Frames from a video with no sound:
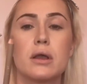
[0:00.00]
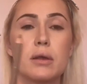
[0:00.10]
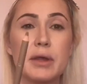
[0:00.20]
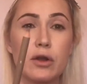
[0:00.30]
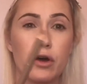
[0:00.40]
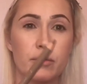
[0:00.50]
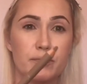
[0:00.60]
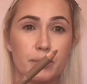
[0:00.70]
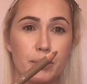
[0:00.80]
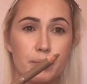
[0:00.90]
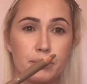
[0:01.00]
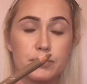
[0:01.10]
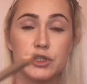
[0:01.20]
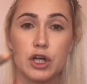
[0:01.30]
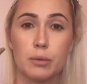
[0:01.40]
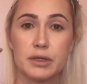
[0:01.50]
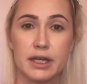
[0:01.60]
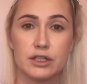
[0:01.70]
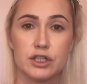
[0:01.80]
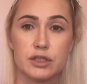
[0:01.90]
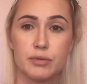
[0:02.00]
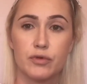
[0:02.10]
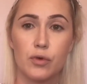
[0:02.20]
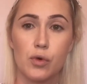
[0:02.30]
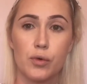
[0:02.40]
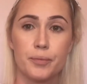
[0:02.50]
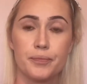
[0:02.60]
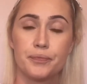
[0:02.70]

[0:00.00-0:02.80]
I mean, I sharpened that just before,